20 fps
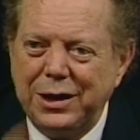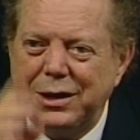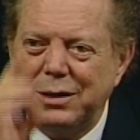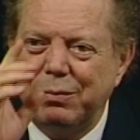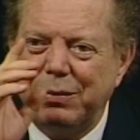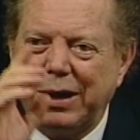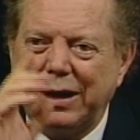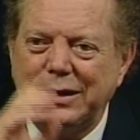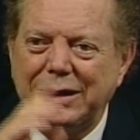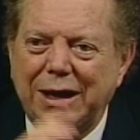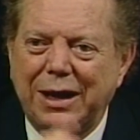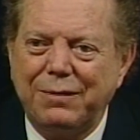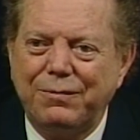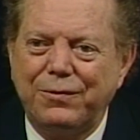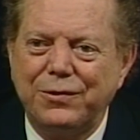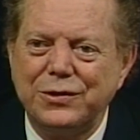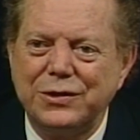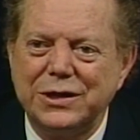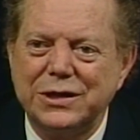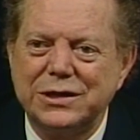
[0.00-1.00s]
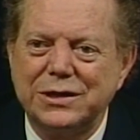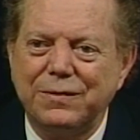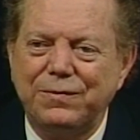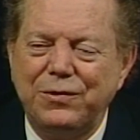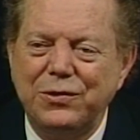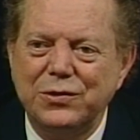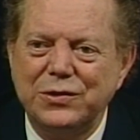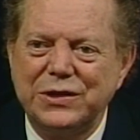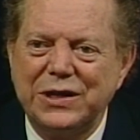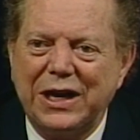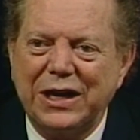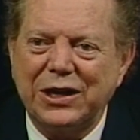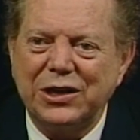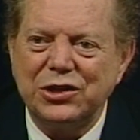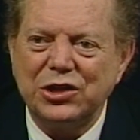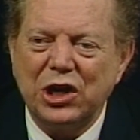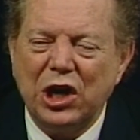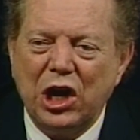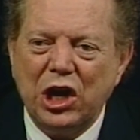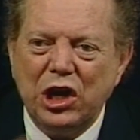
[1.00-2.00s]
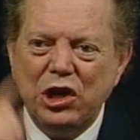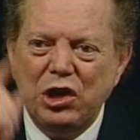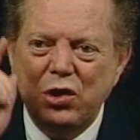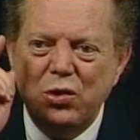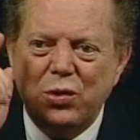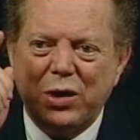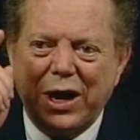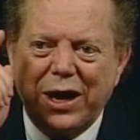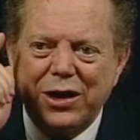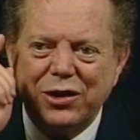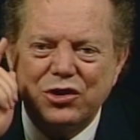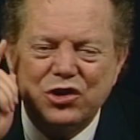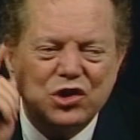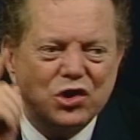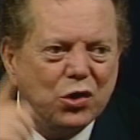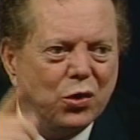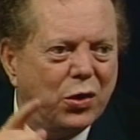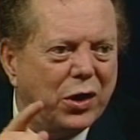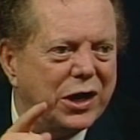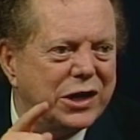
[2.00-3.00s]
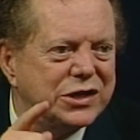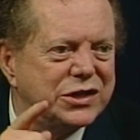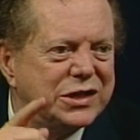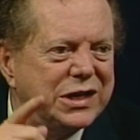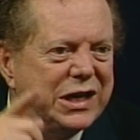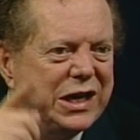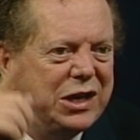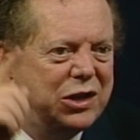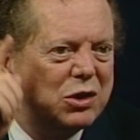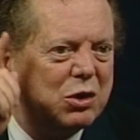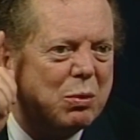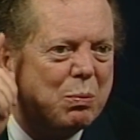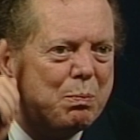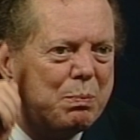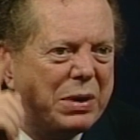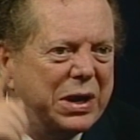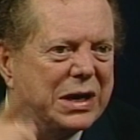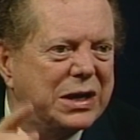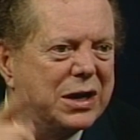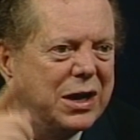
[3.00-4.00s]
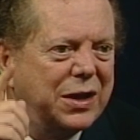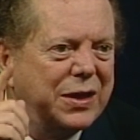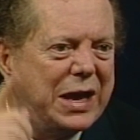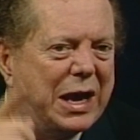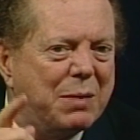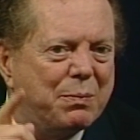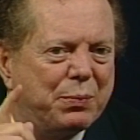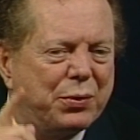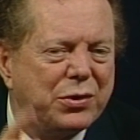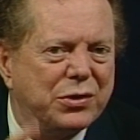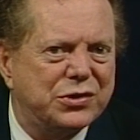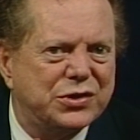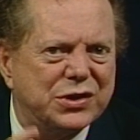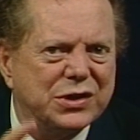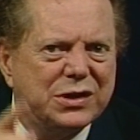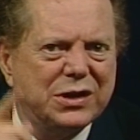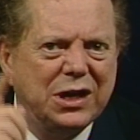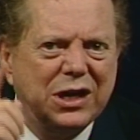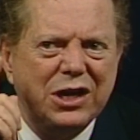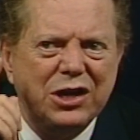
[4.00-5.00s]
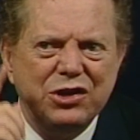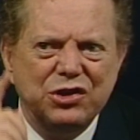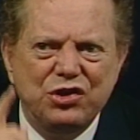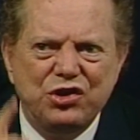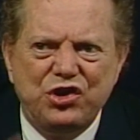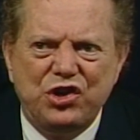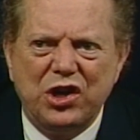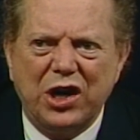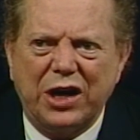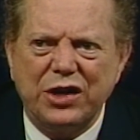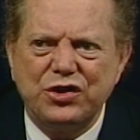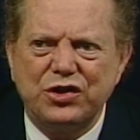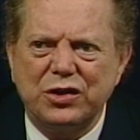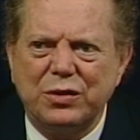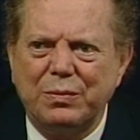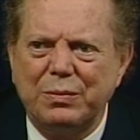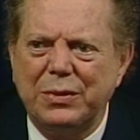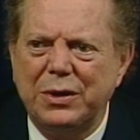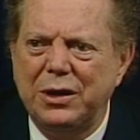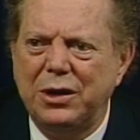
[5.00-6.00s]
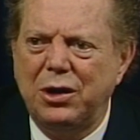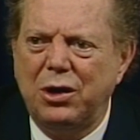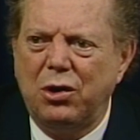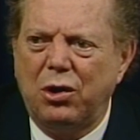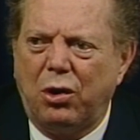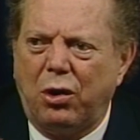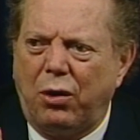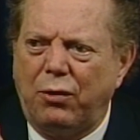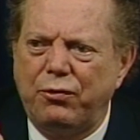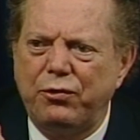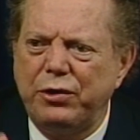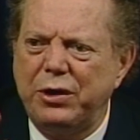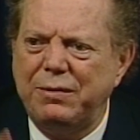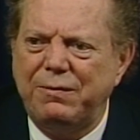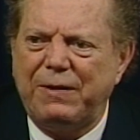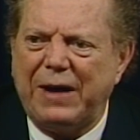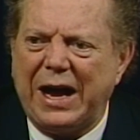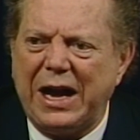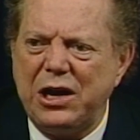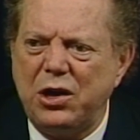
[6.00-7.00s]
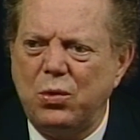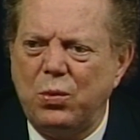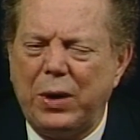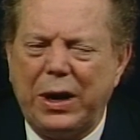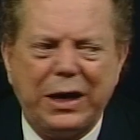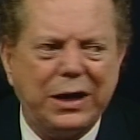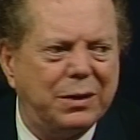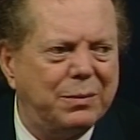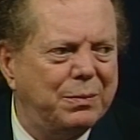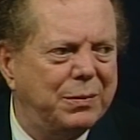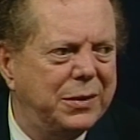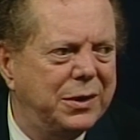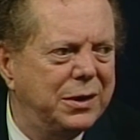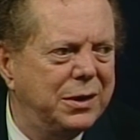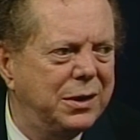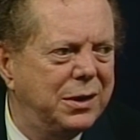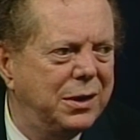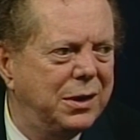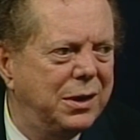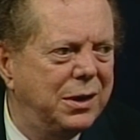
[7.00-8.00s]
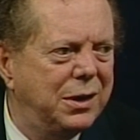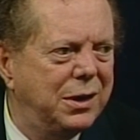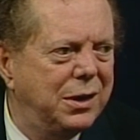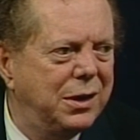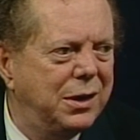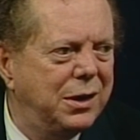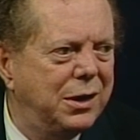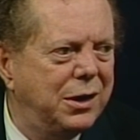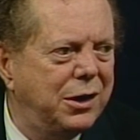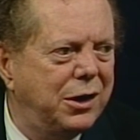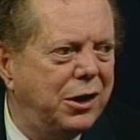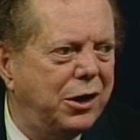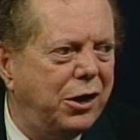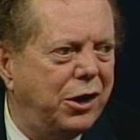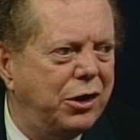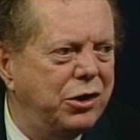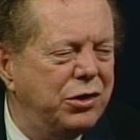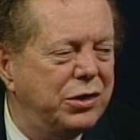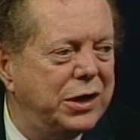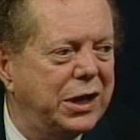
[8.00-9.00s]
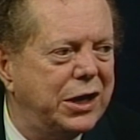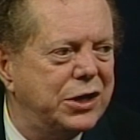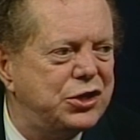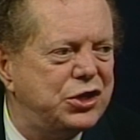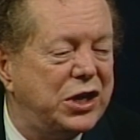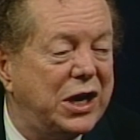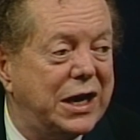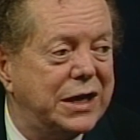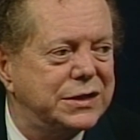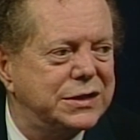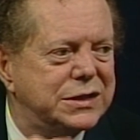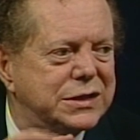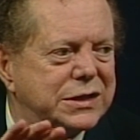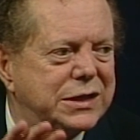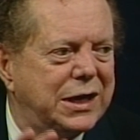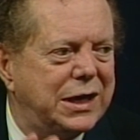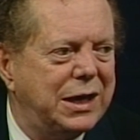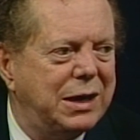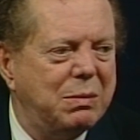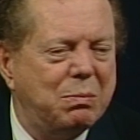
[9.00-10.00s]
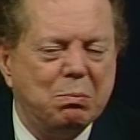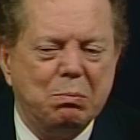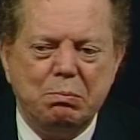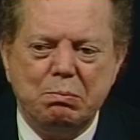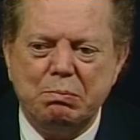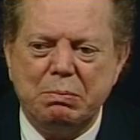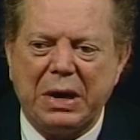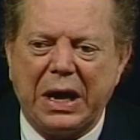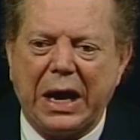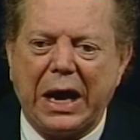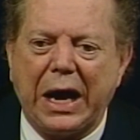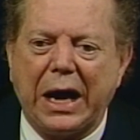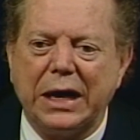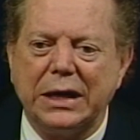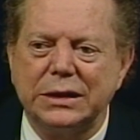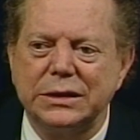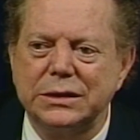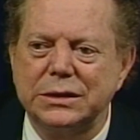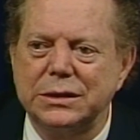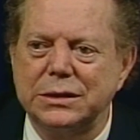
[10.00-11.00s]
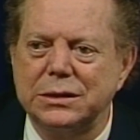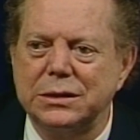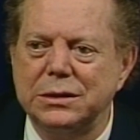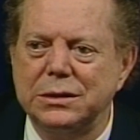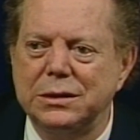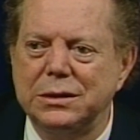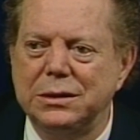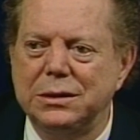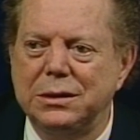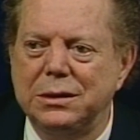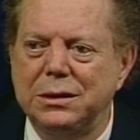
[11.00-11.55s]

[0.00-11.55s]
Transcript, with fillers: Think about that for just a few seconds. You got a choice to either pick on that person, judge them, over evaluate them, or you got a chance to say, pass,